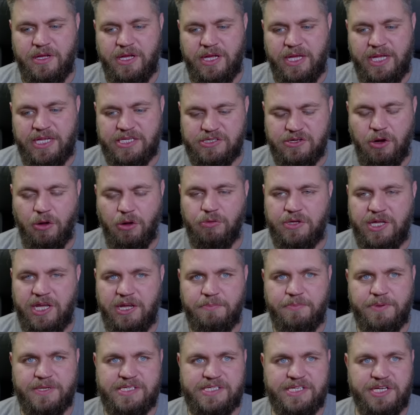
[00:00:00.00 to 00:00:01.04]
his
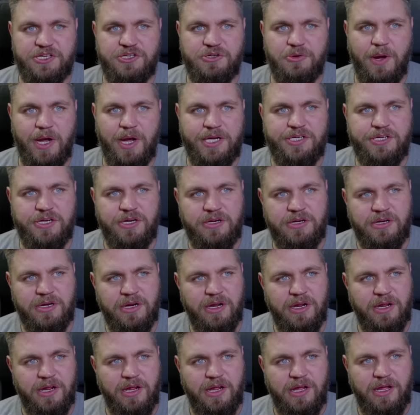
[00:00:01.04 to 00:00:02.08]
goalkeeping situation?
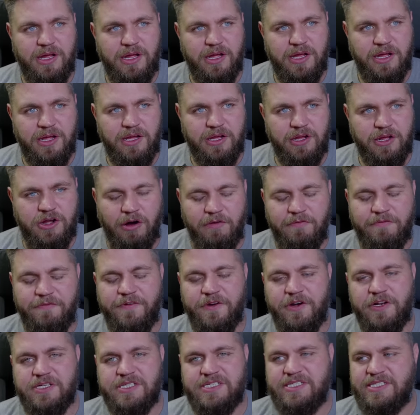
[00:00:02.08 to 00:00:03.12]

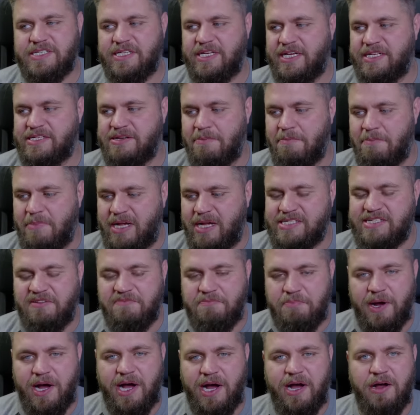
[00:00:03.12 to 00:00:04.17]
Confidence is a massive
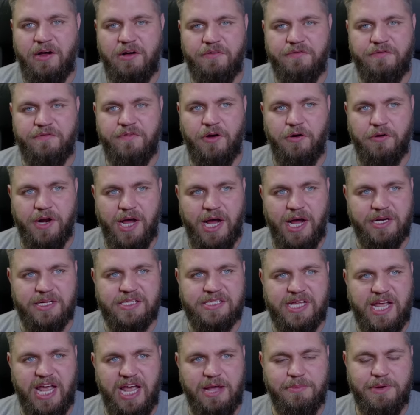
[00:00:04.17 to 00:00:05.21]
part of Onana's
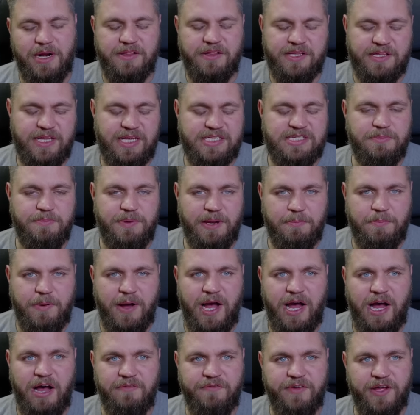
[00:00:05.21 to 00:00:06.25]
game, and I think that's a big
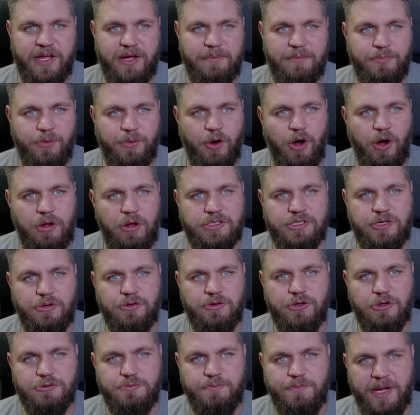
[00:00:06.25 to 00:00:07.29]
part of it. But also
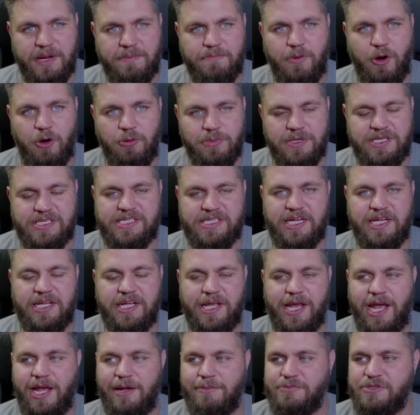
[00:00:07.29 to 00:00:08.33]
those big moments in
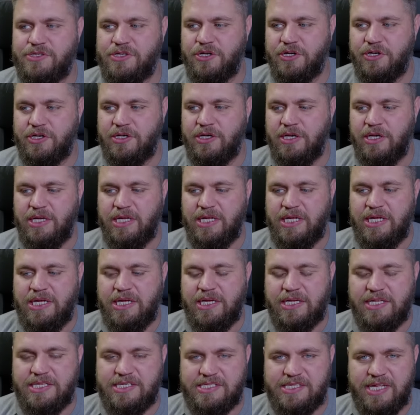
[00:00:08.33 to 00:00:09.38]
games can
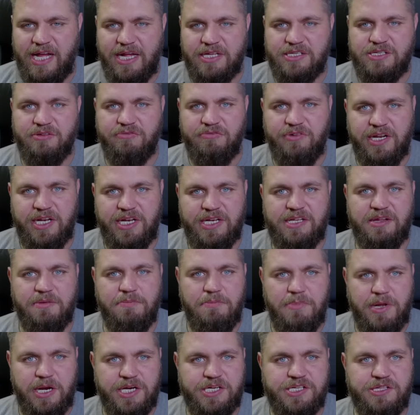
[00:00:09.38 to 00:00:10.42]
start to really
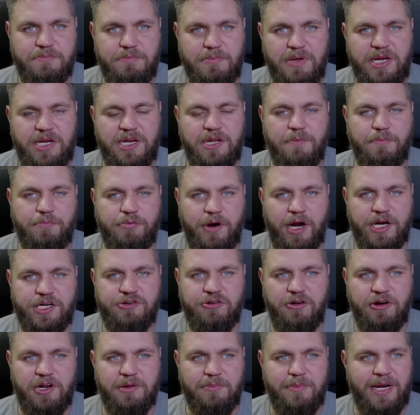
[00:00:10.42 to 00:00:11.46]
diminish the media
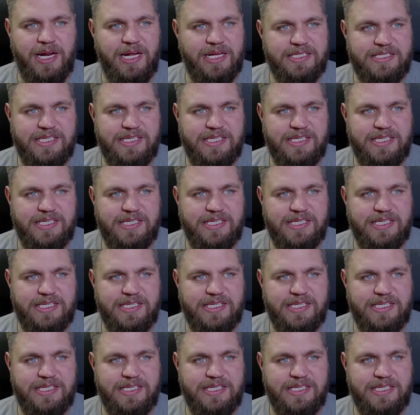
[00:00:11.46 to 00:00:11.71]
pressure on him. And like I